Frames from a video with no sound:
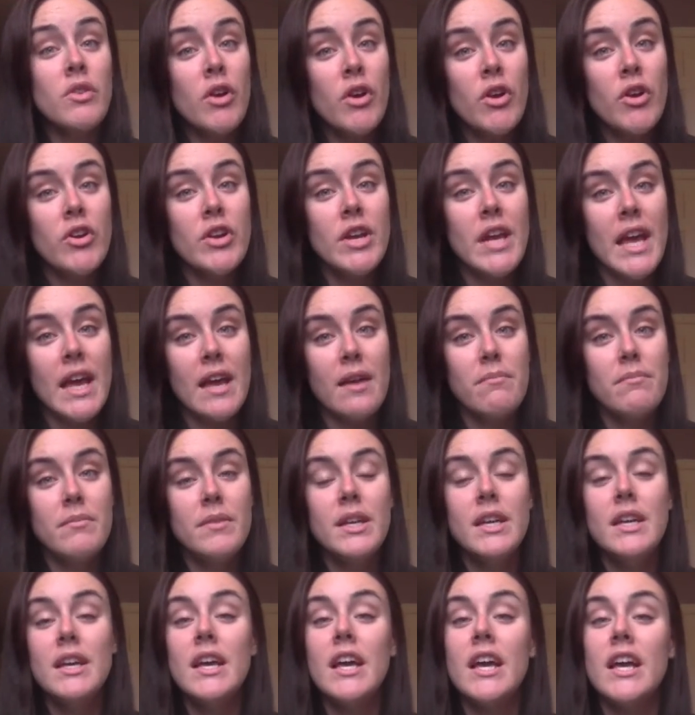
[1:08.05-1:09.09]
Her name
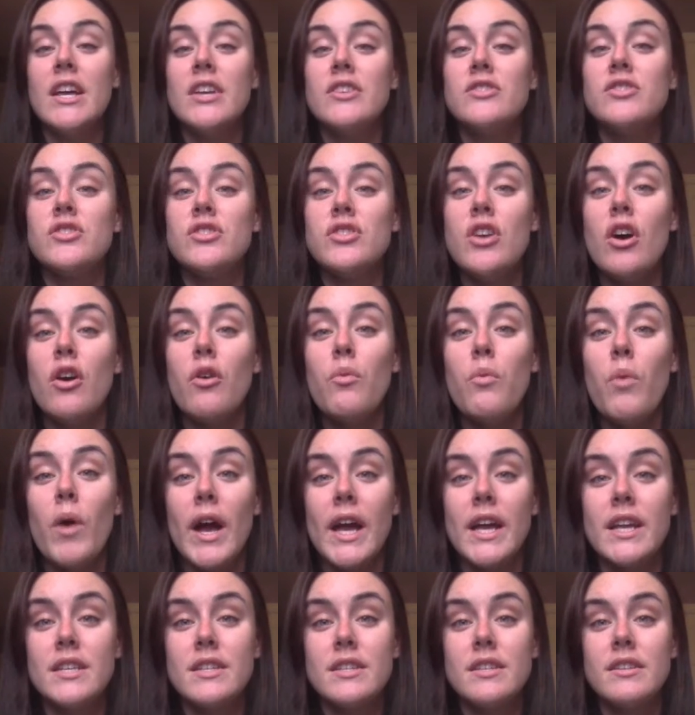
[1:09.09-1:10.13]
is Snow
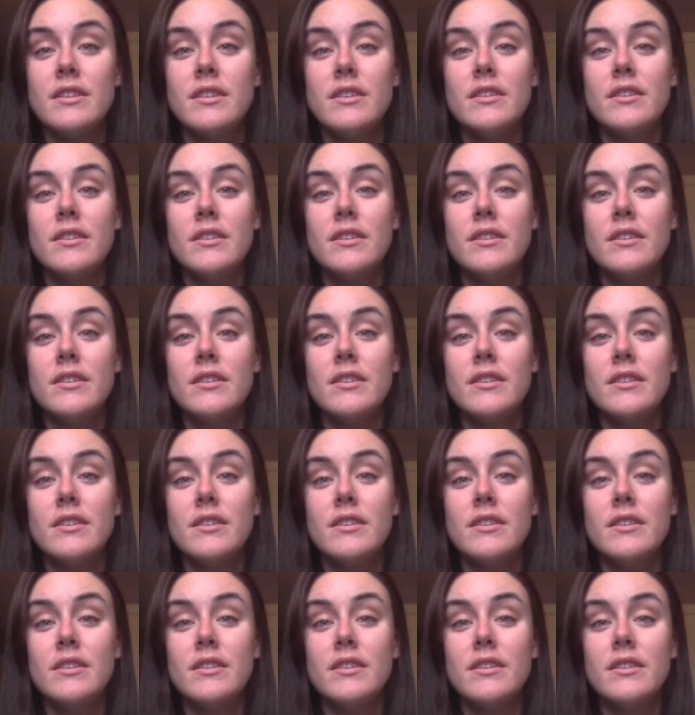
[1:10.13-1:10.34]
White.